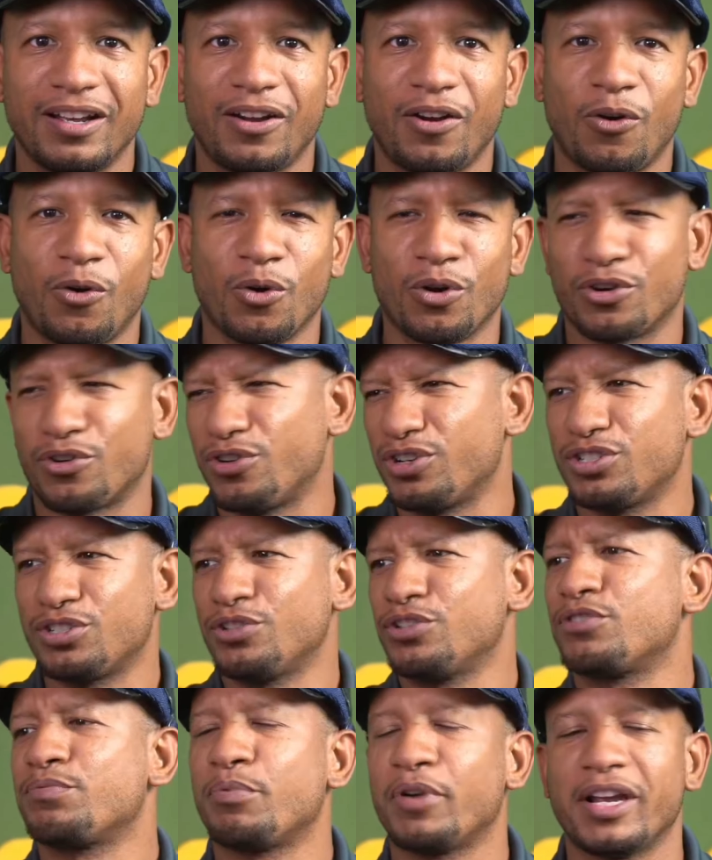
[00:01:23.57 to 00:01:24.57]
or Crystal
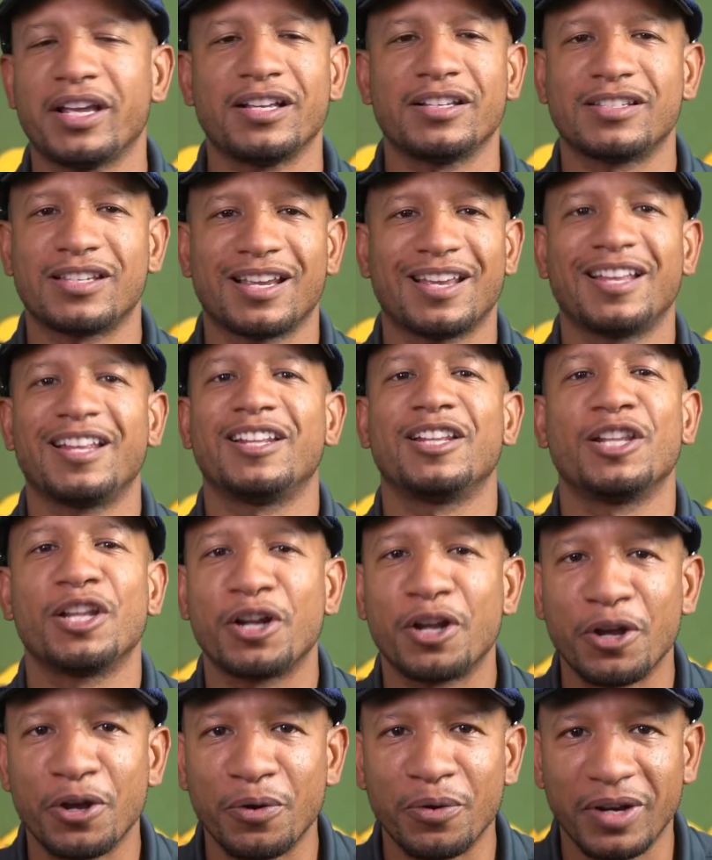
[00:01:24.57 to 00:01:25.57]
Springs
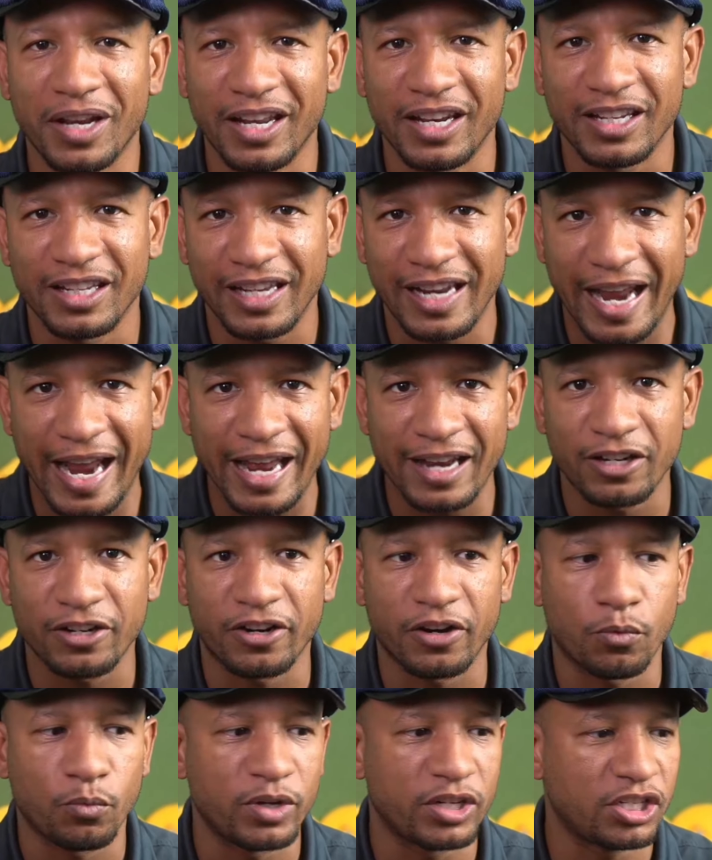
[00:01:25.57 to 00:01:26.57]
Lagoon in
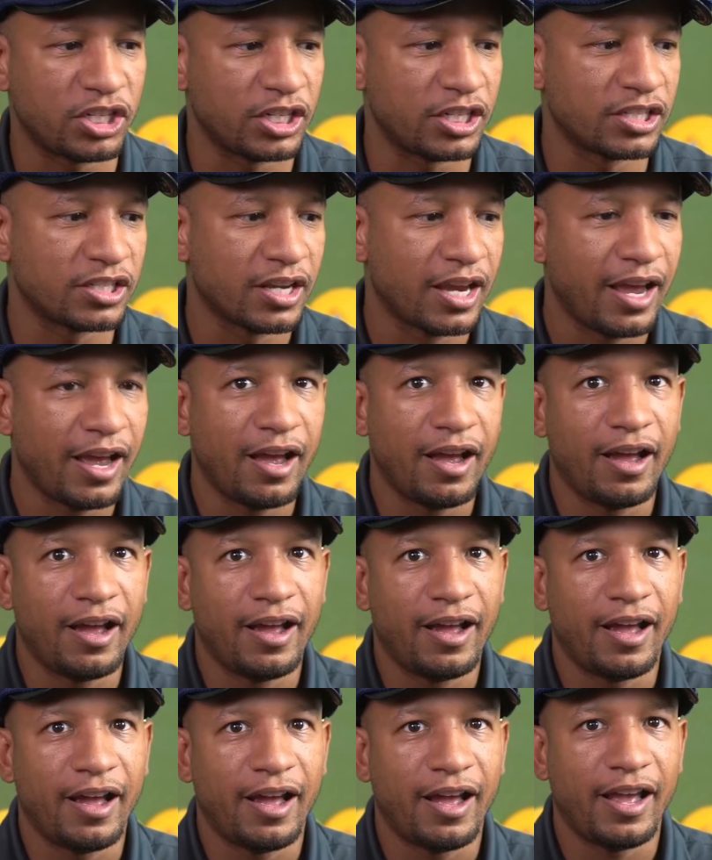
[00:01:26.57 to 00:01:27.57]
Leander, which is
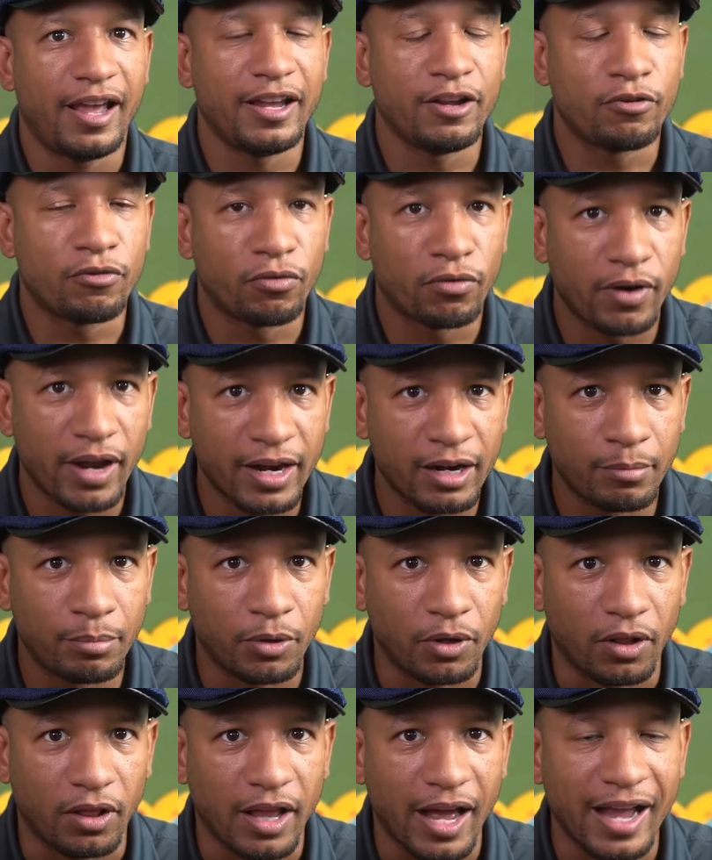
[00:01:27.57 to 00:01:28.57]

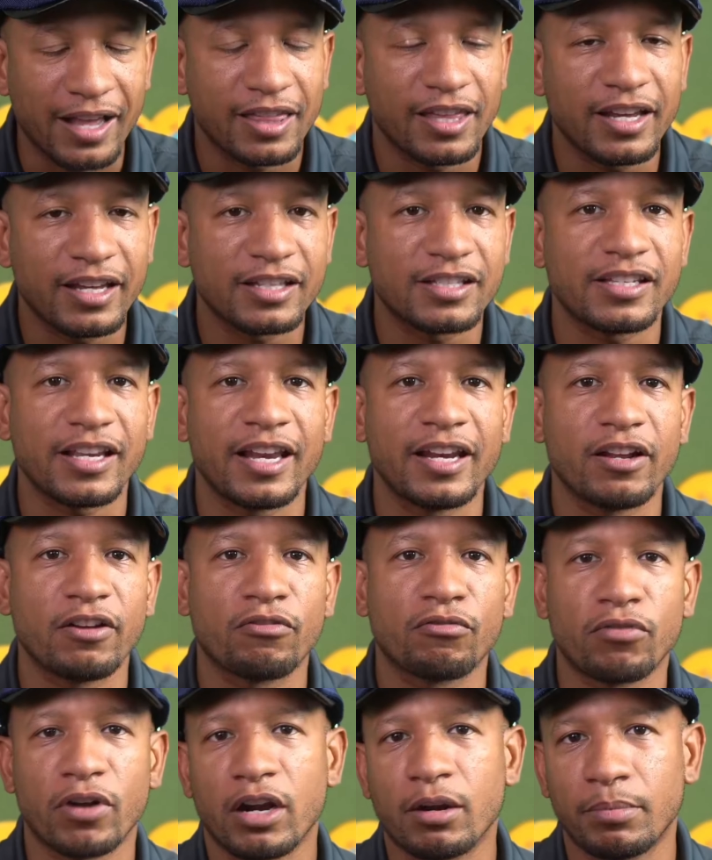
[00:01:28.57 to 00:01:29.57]
incredible. I think it's an
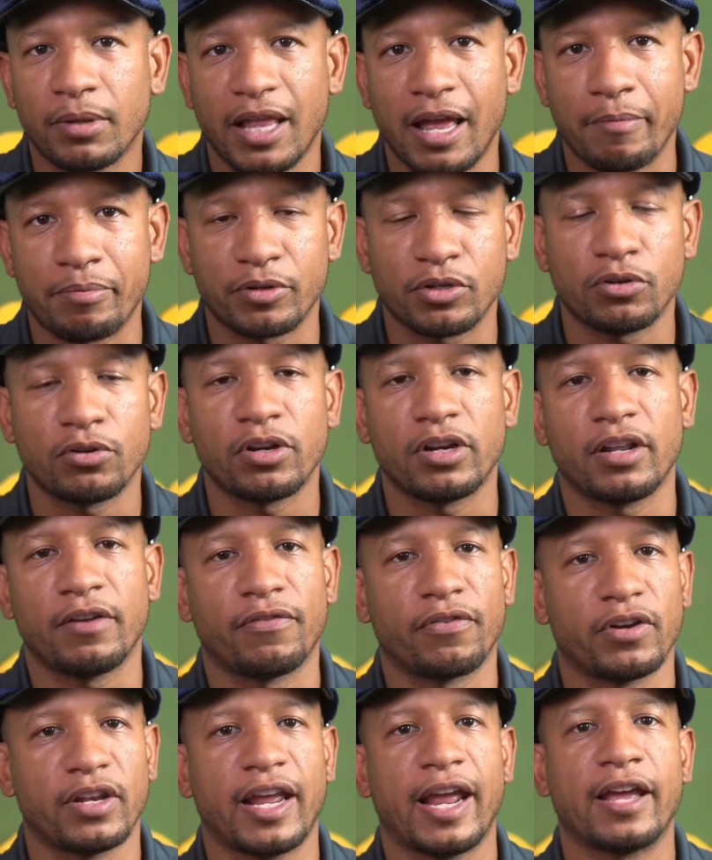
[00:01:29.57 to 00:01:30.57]
incredible opportunity
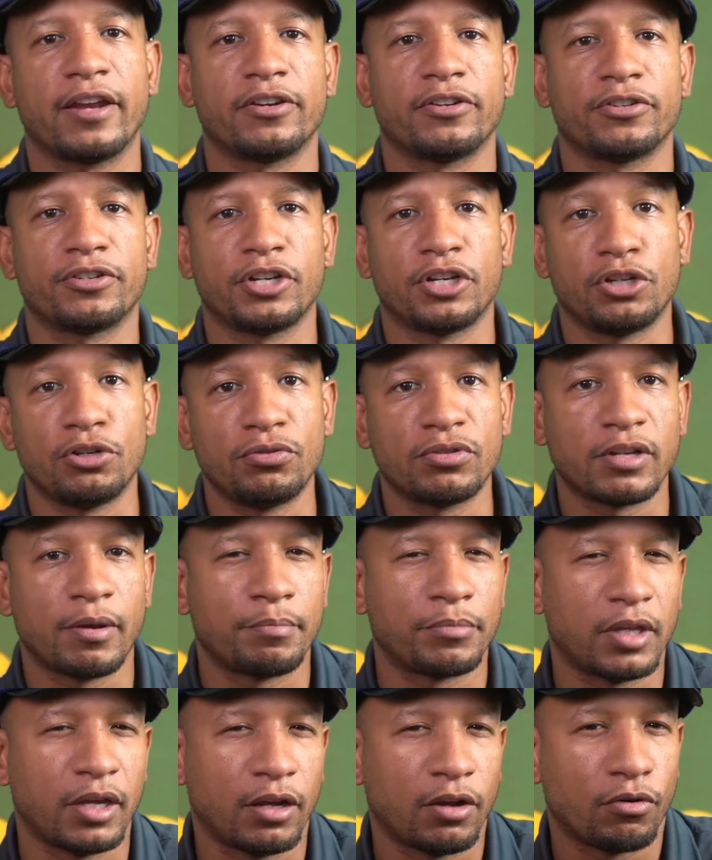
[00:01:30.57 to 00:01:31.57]
for Leander to do
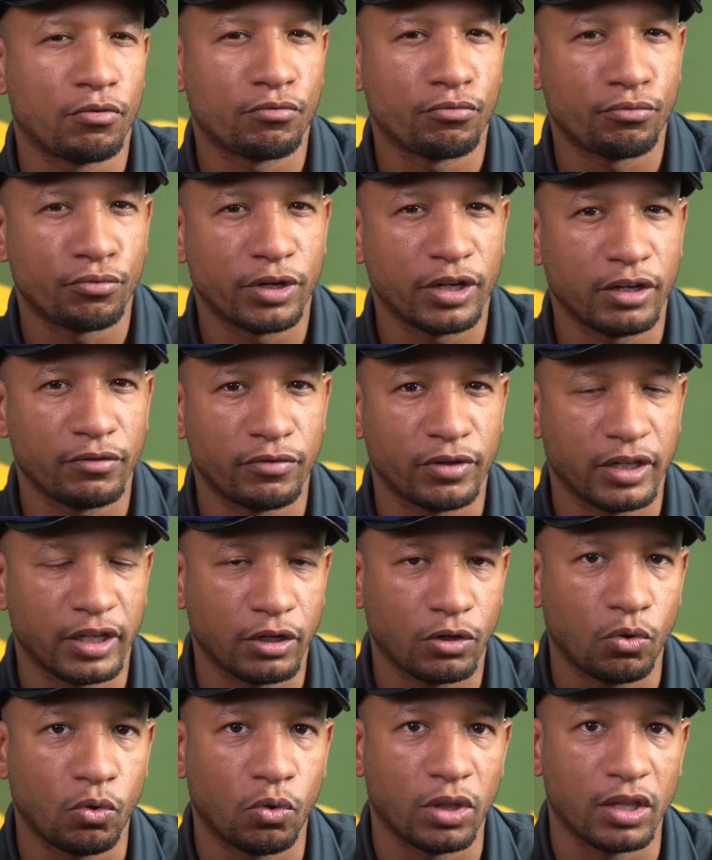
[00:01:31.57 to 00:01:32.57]
something really, really
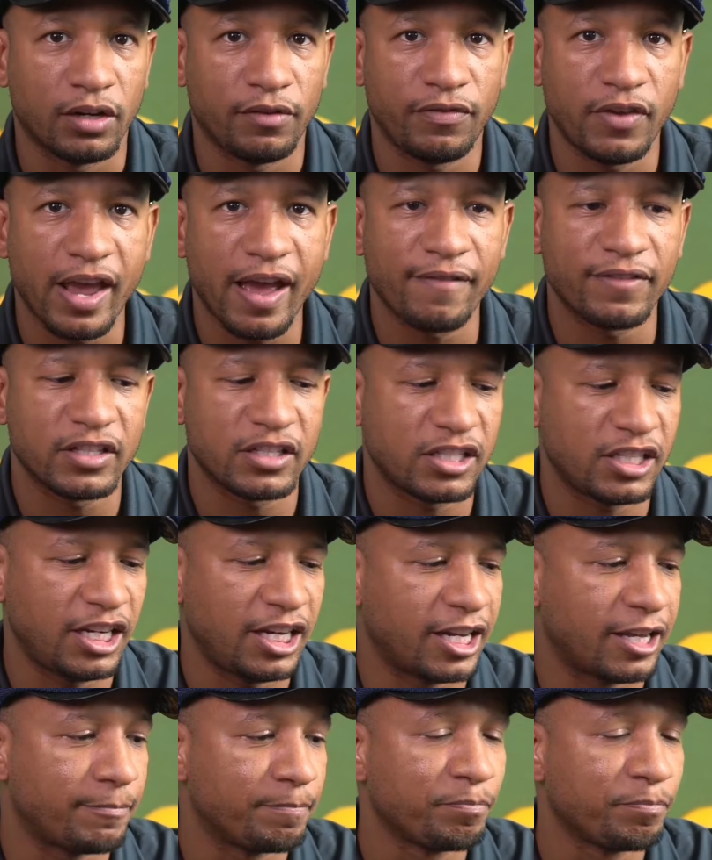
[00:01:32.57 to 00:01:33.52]
cool. And if you haven't seen it,